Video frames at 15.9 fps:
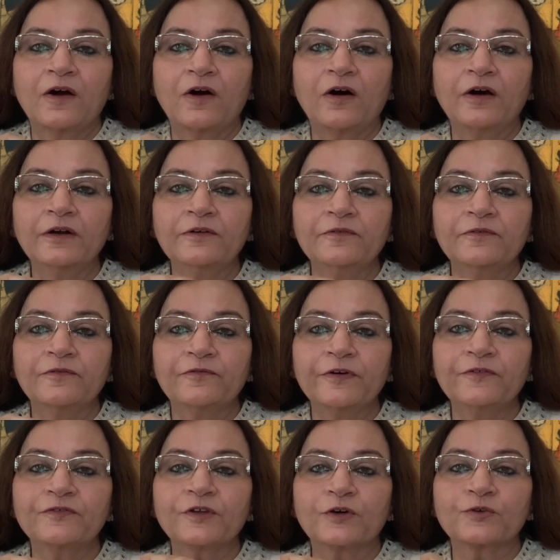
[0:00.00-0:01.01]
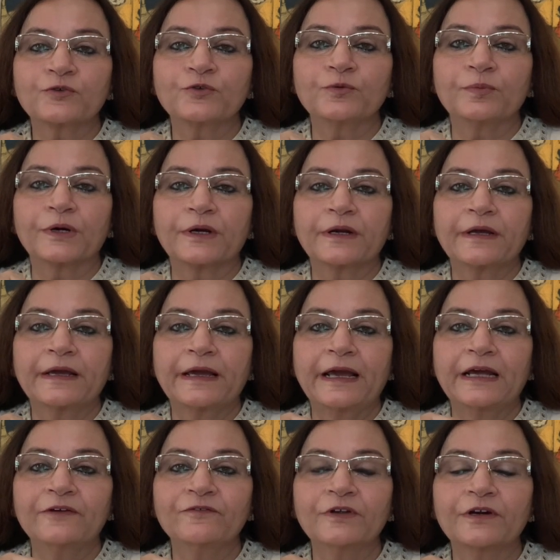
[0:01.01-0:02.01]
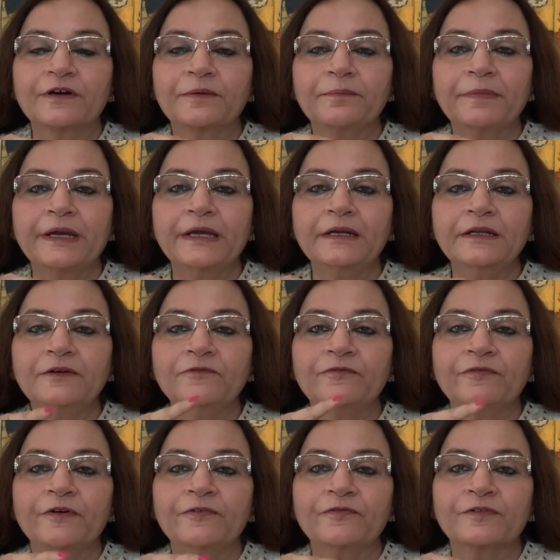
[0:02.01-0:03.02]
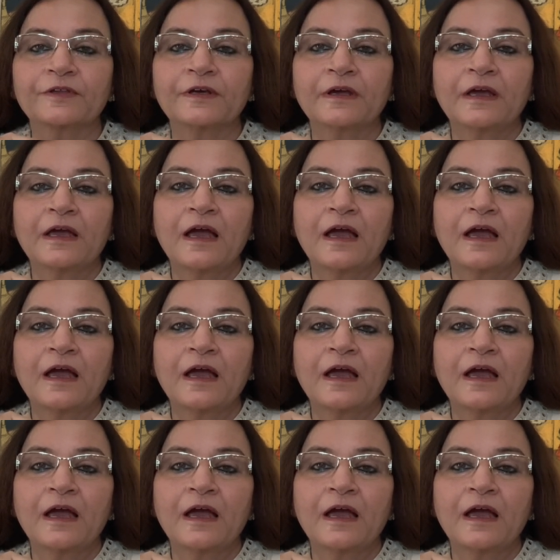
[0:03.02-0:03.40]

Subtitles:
on 5th October and will remain in 5th